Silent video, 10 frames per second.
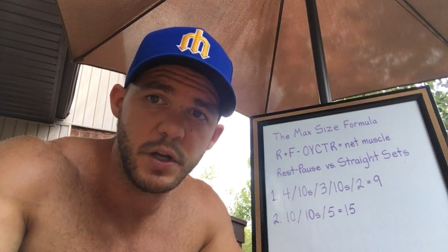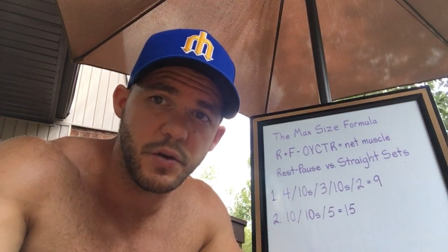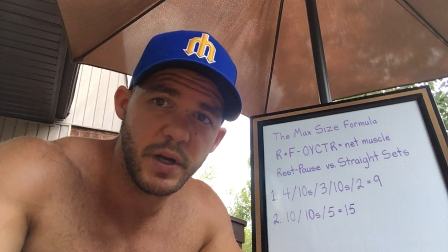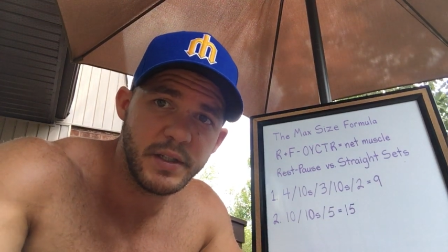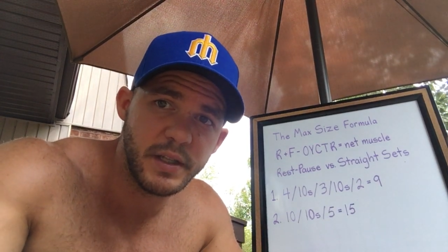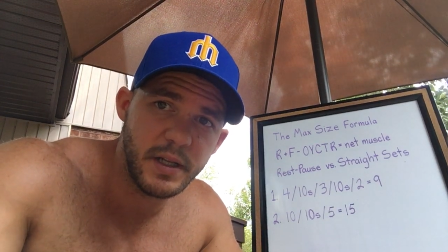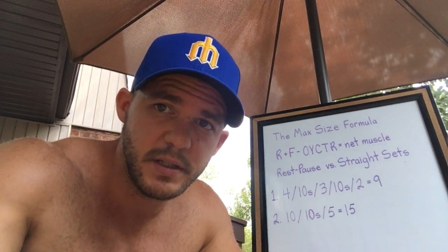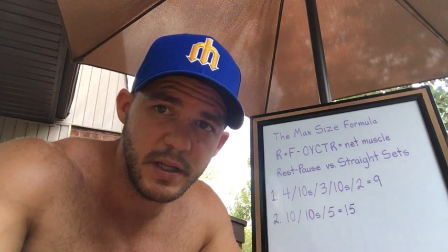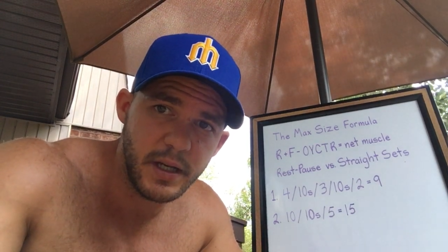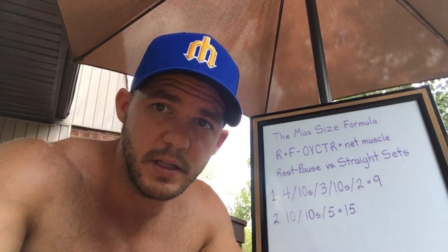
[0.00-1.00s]
you rest
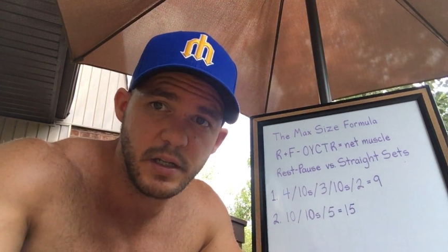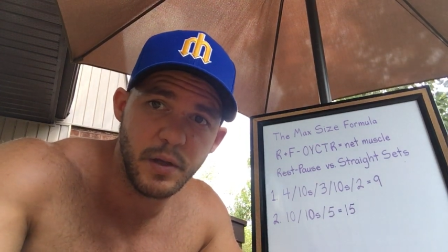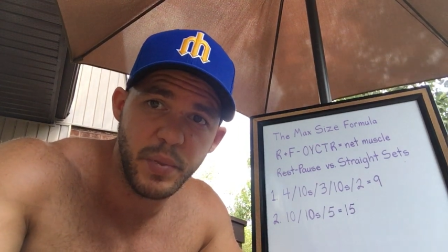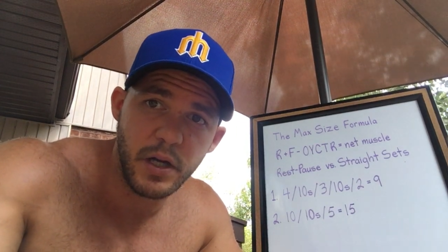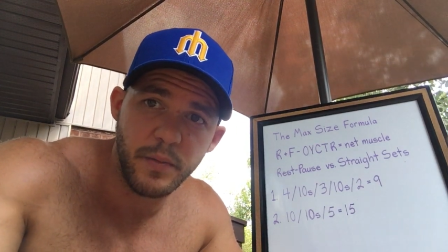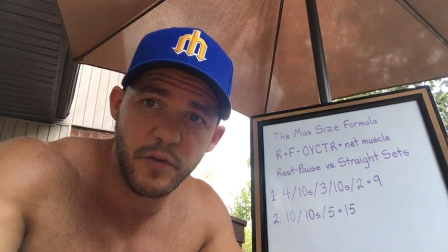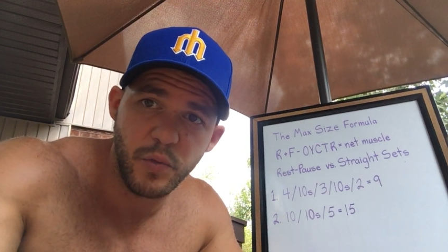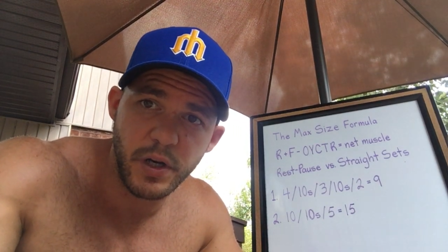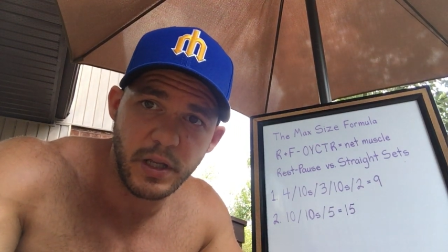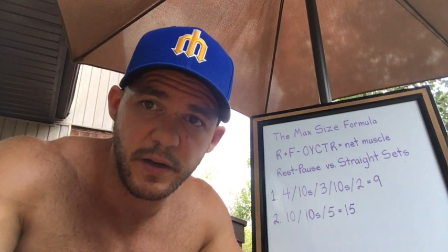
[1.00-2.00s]
10 seconds and you pick up
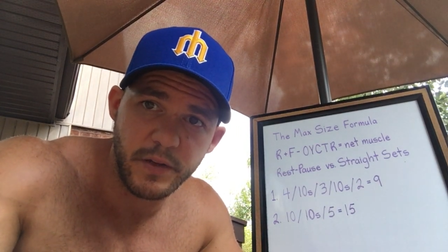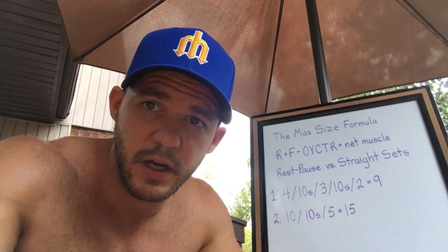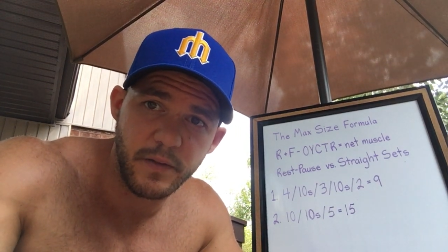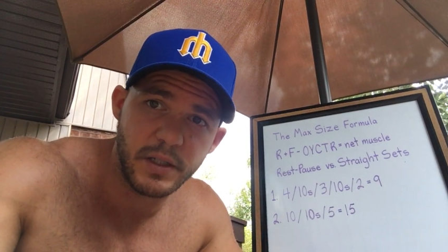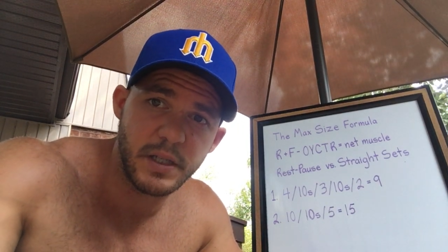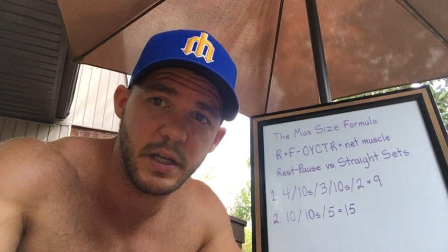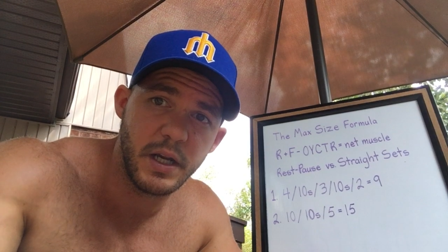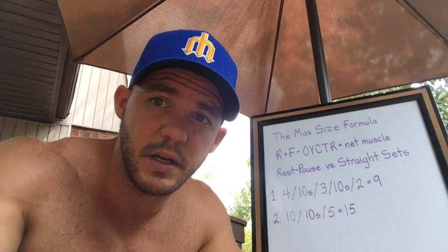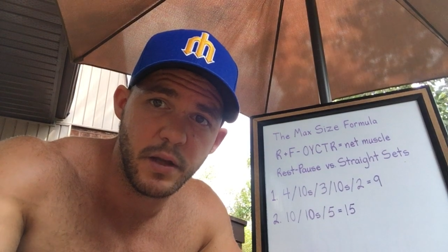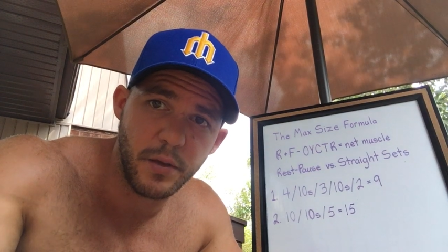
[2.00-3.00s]
from where you left off. Let's say you
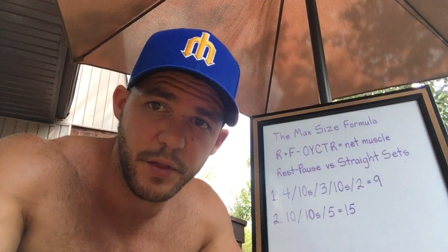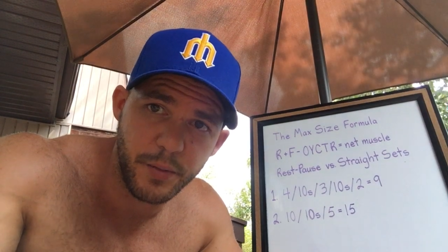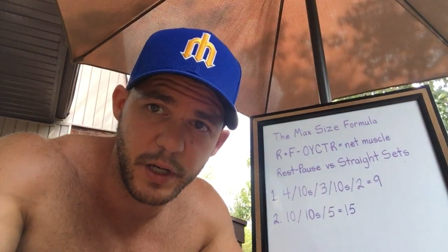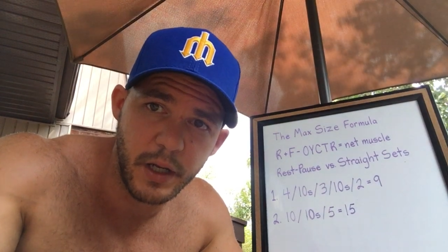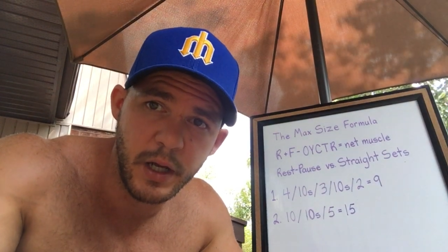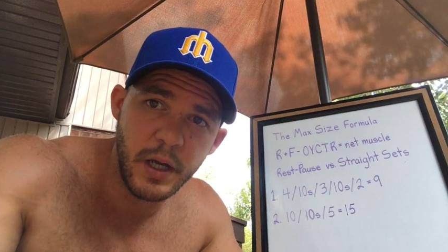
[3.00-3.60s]
get another 3.